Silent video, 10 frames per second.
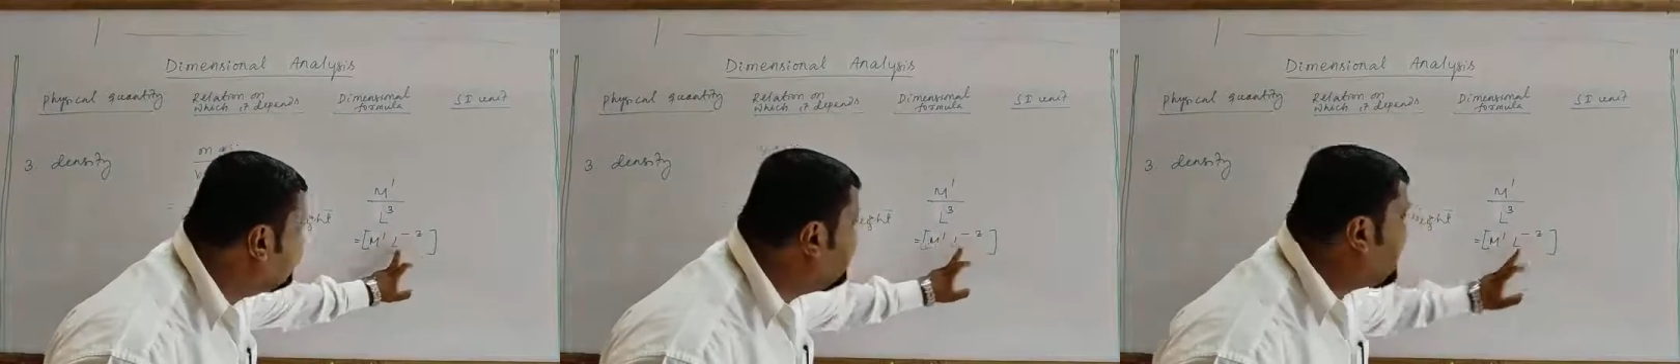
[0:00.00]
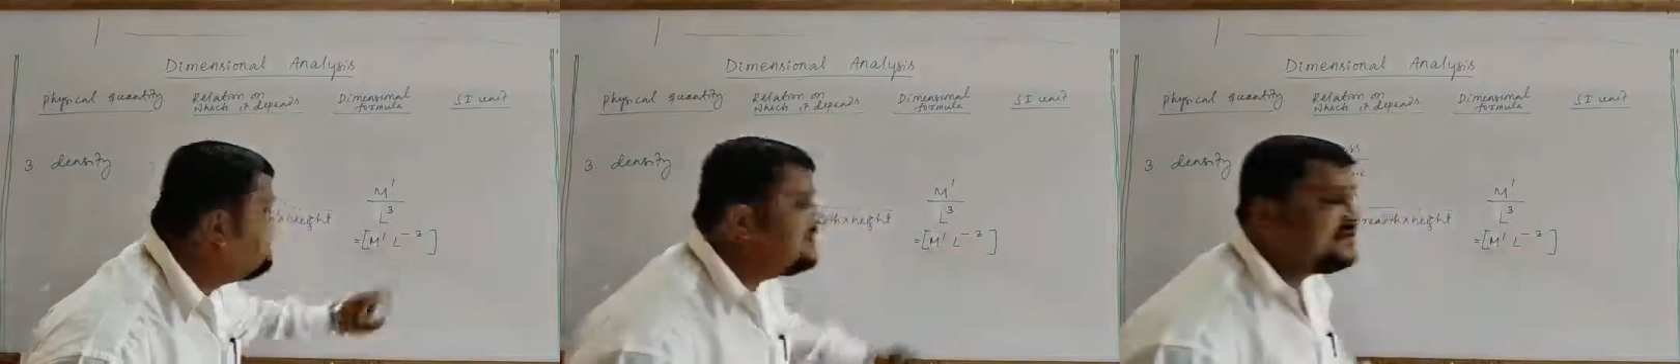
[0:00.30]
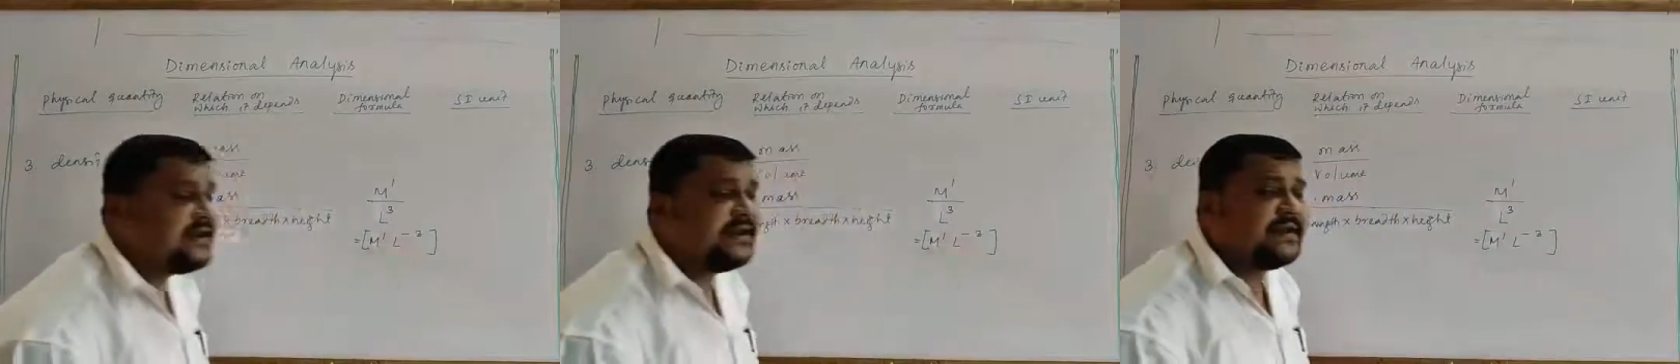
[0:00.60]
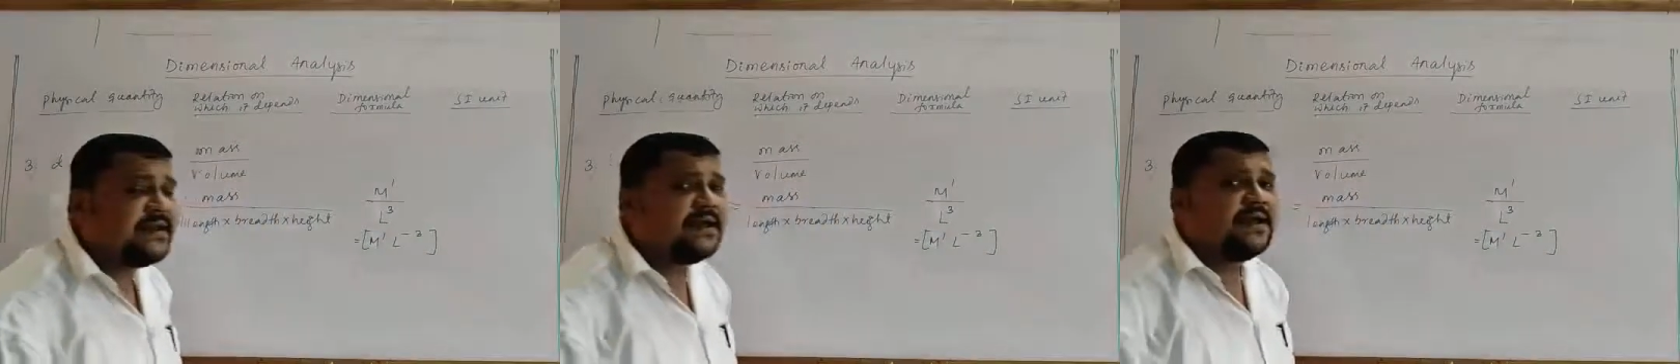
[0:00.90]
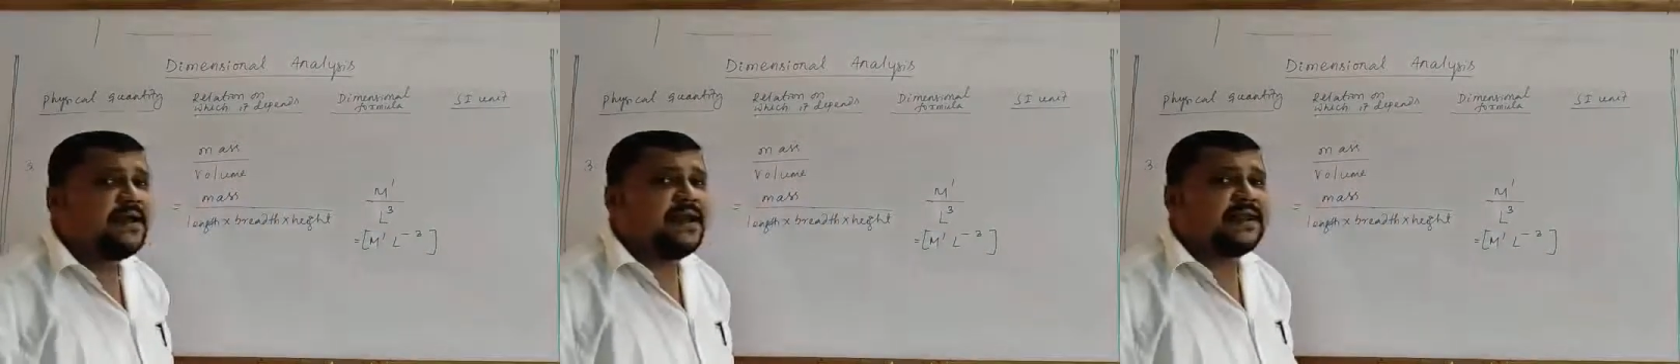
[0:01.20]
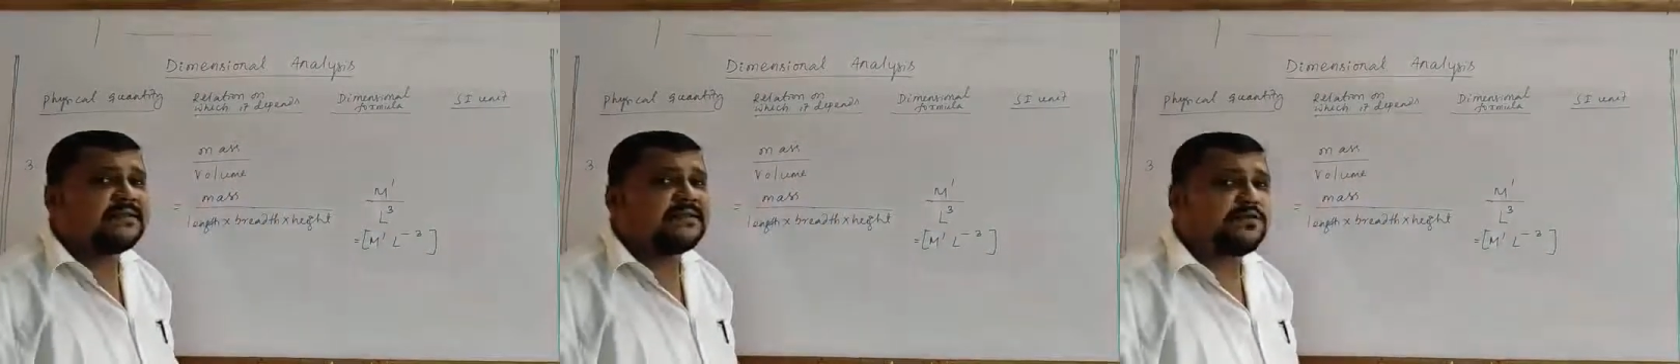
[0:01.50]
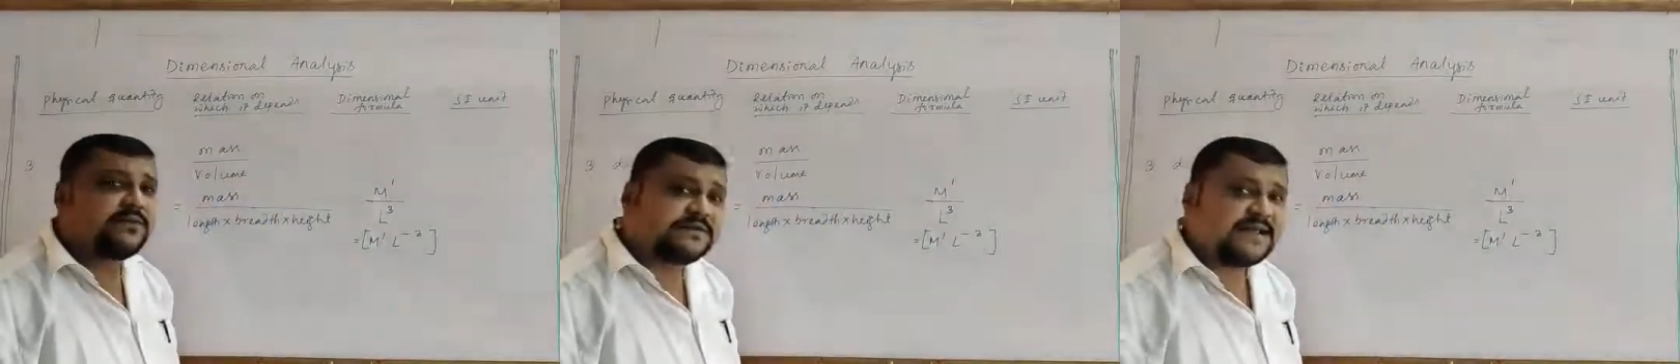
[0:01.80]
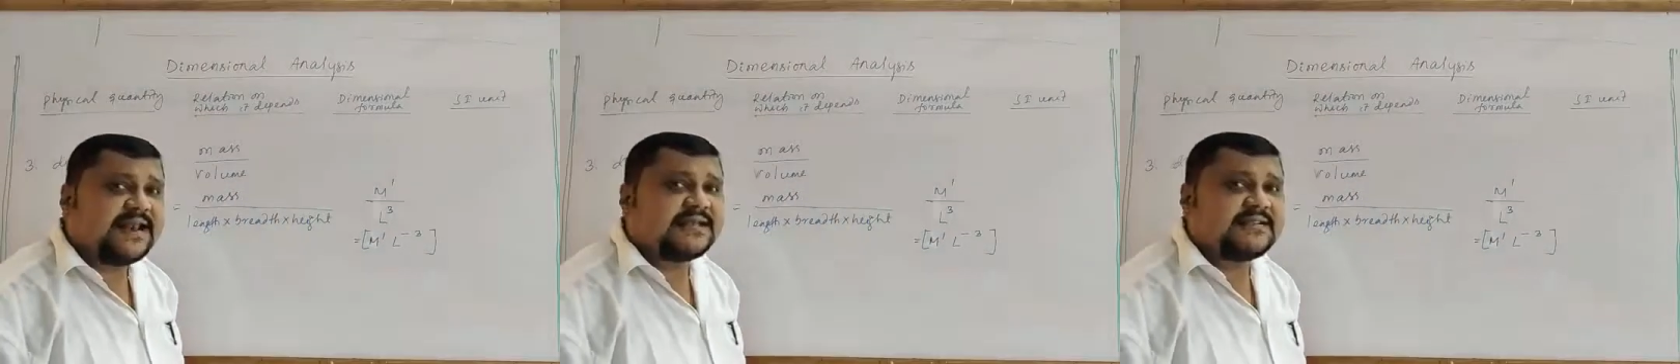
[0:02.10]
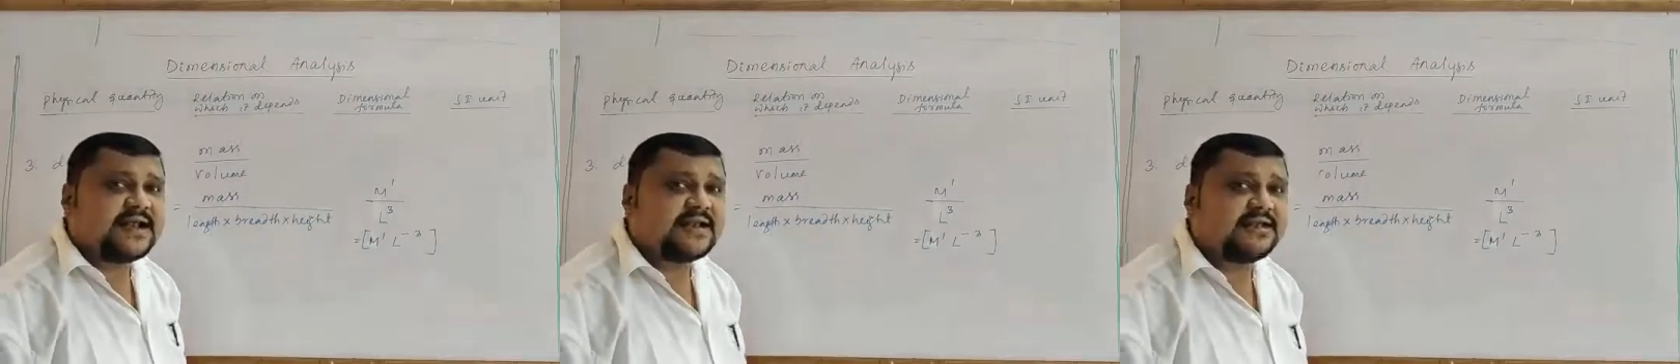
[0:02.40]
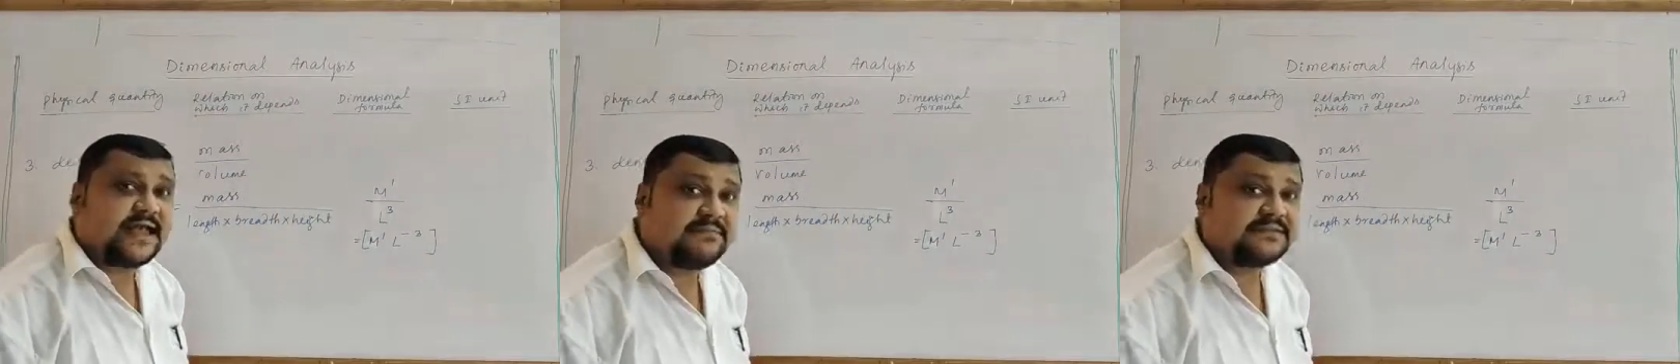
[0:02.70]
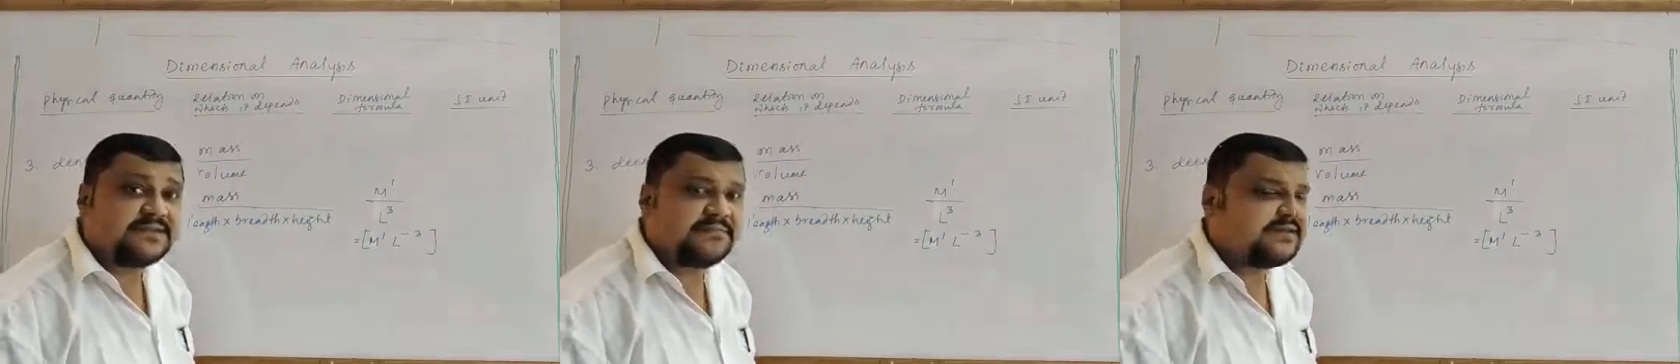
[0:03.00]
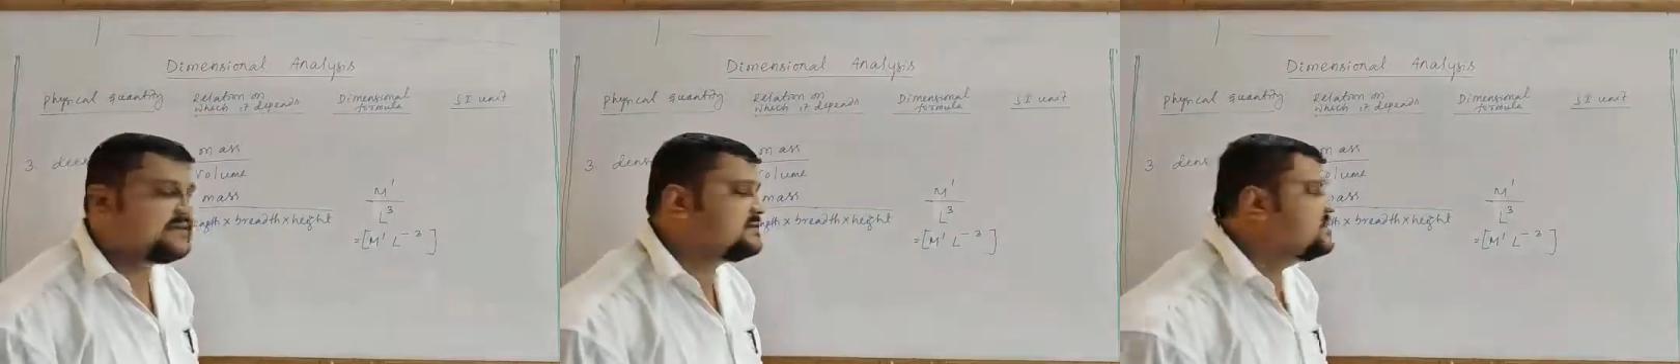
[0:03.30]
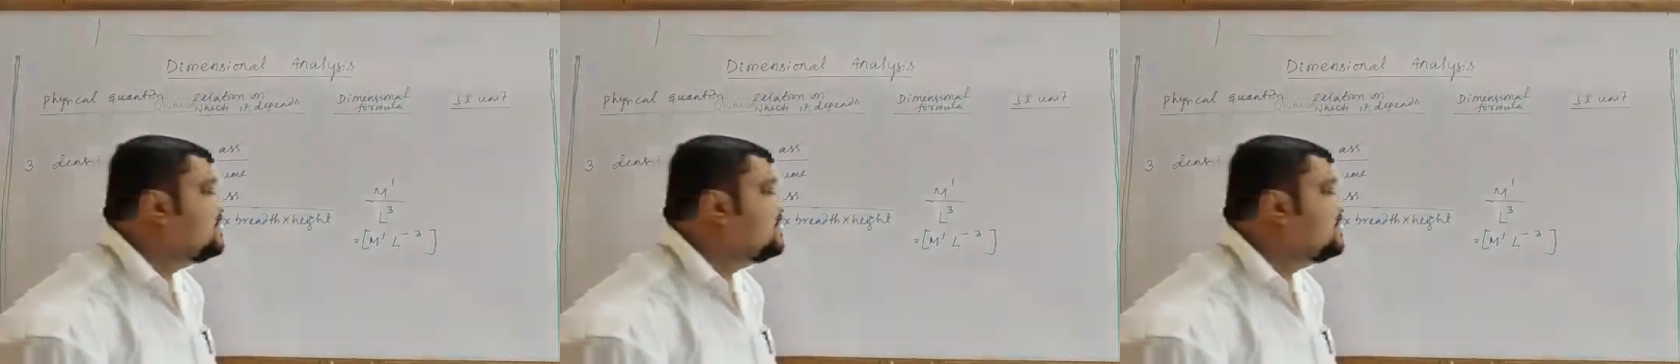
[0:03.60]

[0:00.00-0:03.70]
3 dimension in length. You will say like that. Dimension means,